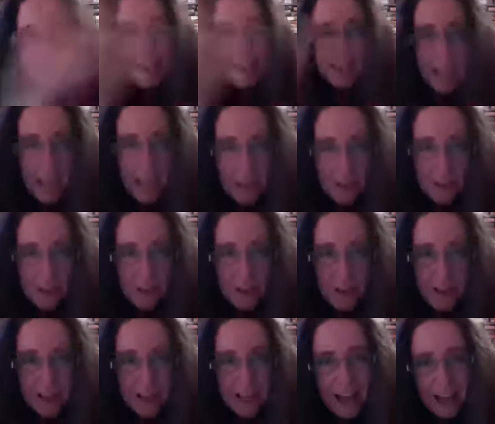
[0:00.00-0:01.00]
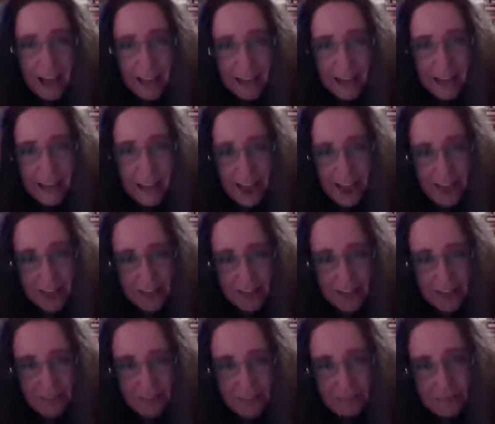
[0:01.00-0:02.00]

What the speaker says: Can you say Condé Nast?